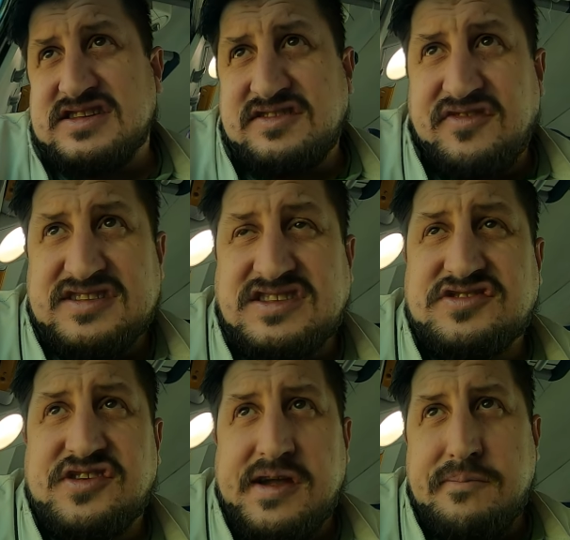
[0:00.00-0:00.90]
lots of
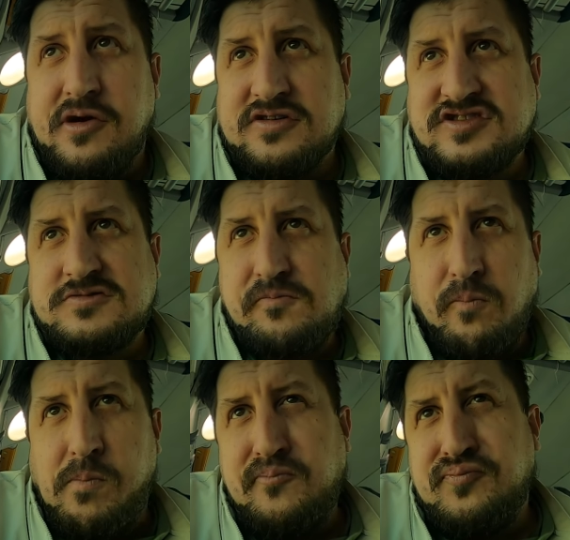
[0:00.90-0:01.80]
Instagram posts
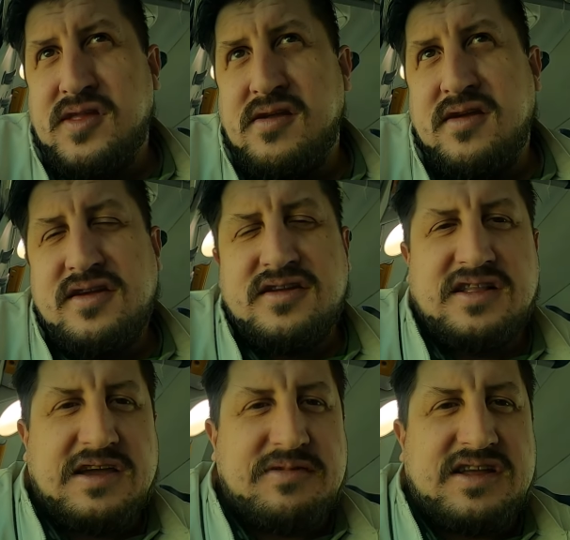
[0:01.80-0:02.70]

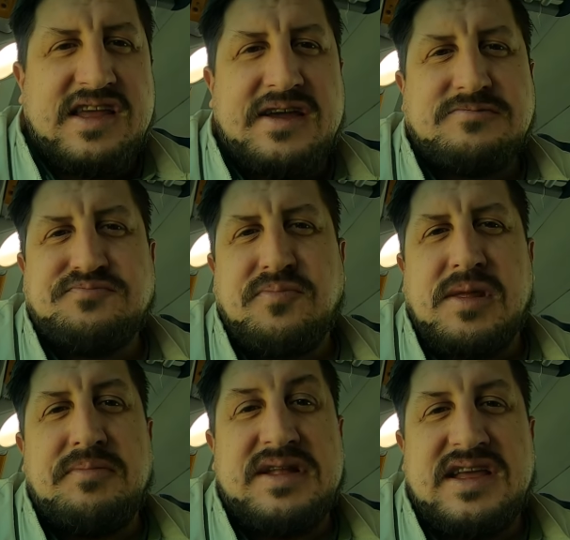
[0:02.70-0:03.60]
claiming that
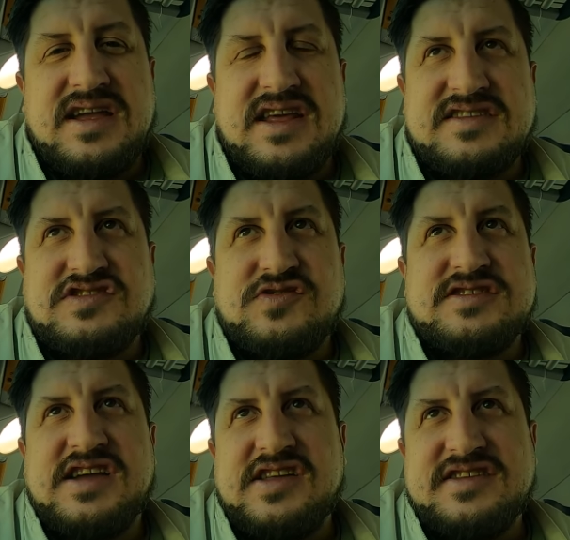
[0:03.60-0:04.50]
Milan has no
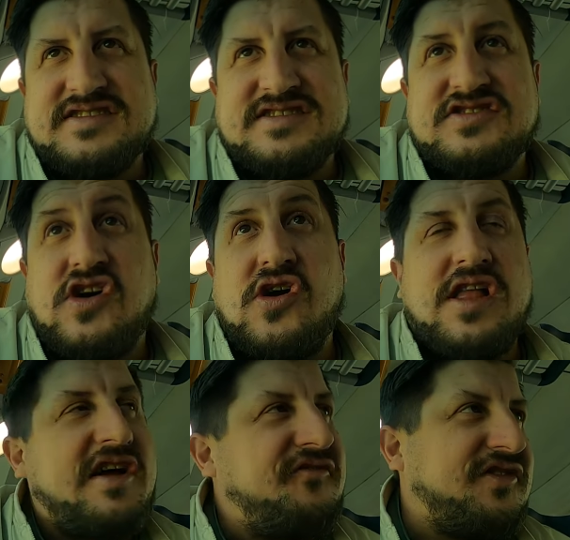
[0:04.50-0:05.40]
Italians. It's
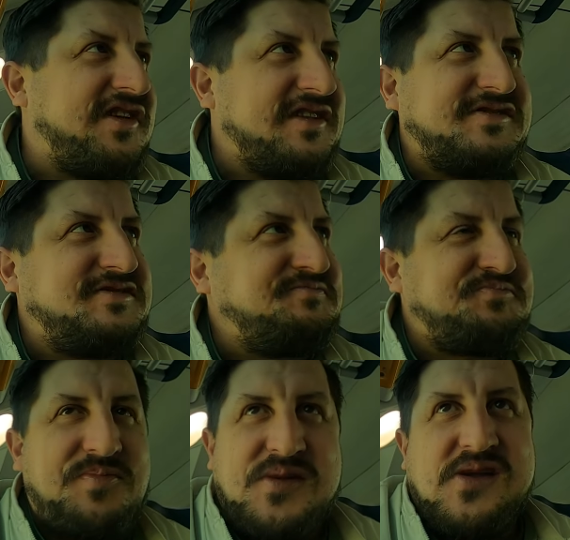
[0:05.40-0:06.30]
all Africans
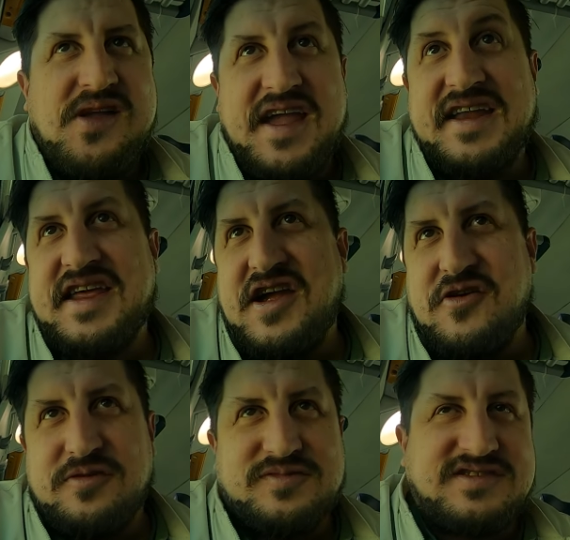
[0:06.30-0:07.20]
and
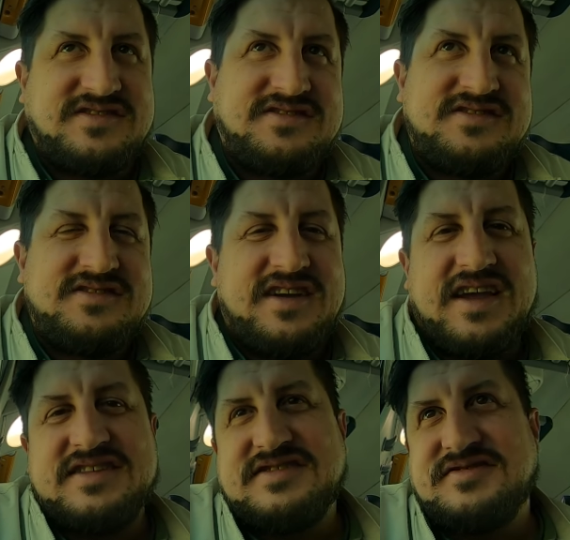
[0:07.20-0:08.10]
Arabs
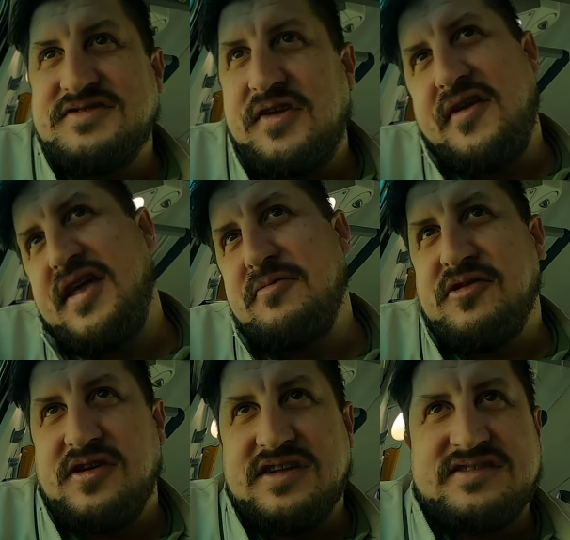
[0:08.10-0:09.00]
and
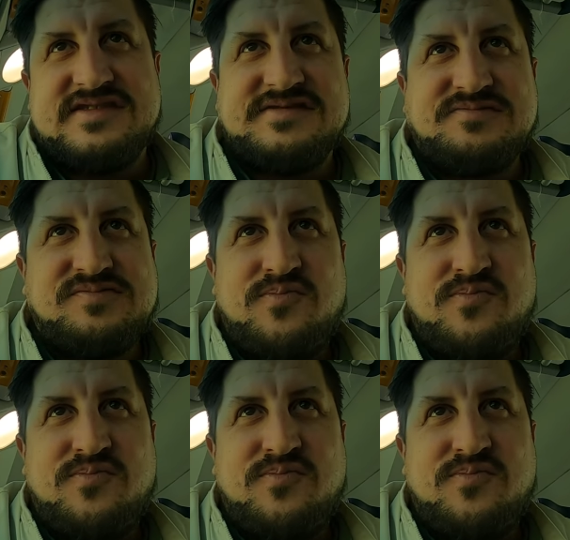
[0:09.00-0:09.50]
immigrants.